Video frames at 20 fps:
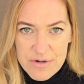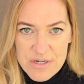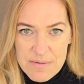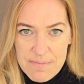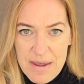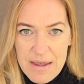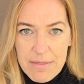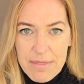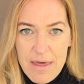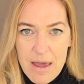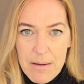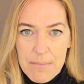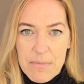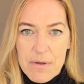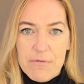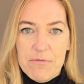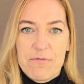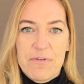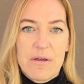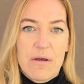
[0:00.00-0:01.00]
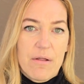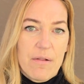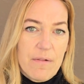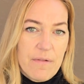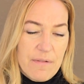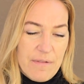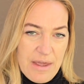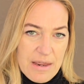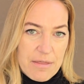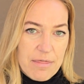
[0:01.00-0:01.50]
to make them feel
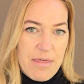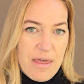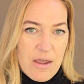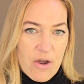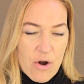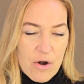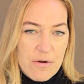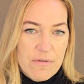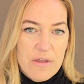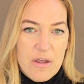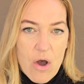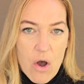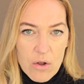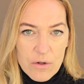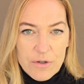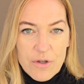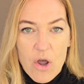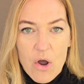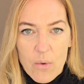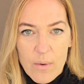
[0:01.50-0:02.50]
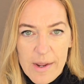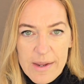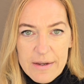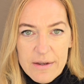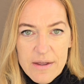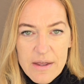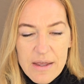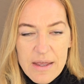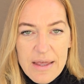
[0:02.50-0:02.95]
like they are the all-knowing.